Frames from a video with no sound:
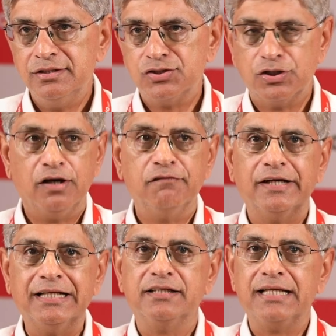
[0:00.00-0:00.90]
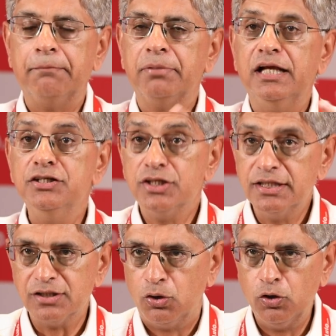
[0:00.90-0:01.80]
So now, for example, engine
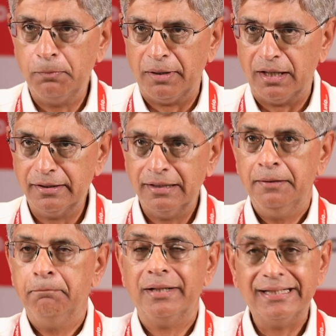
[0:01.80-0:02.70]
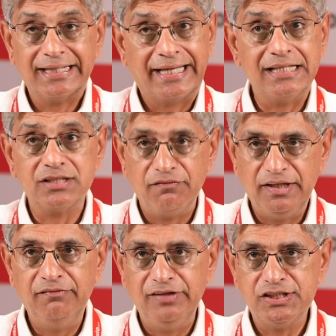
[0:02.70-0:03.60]
is a whole part, but in the case of
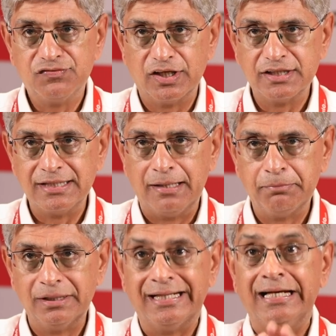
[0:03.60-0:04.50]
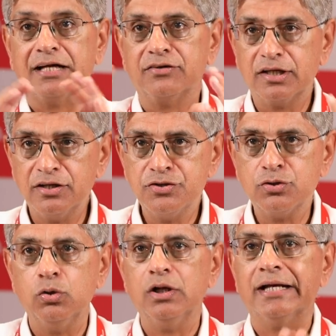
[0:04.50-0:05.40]
EVs, for example, an electric
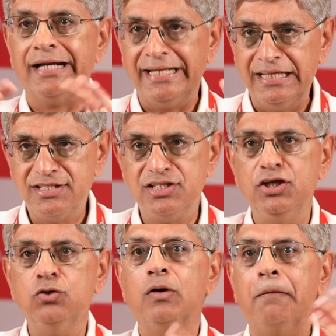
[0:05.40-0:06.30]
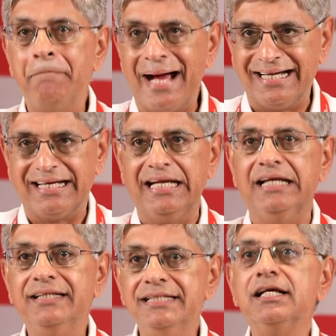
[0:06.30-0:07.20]
controller, an ECU, a
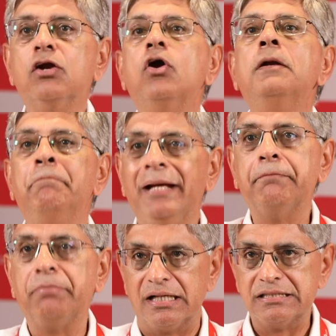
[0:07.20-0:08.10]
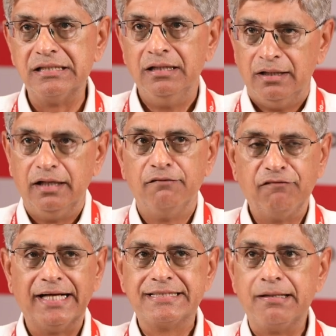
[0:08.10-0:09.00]
battery, these are all big parts. In
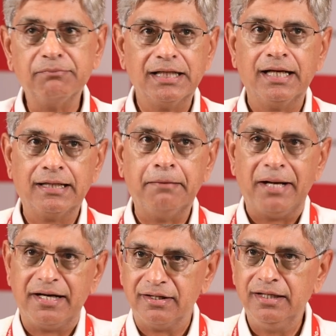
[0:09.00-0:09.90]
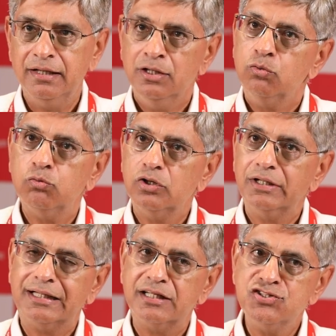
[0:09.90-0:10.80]
fact, something like a battery
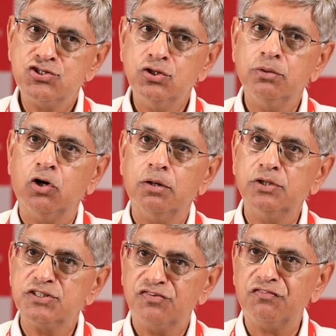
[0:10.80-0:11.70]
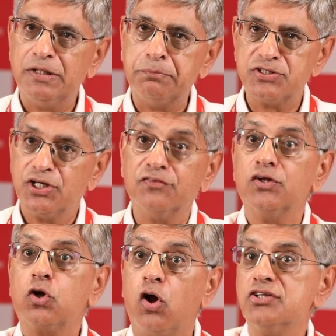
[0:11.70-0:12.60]
would consume almost 50% of
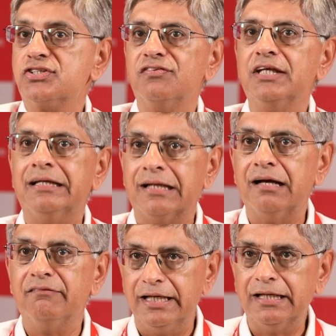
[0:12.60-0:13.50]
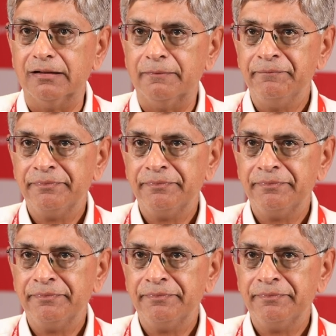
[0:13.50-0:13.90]
the cost of the entire vehicle.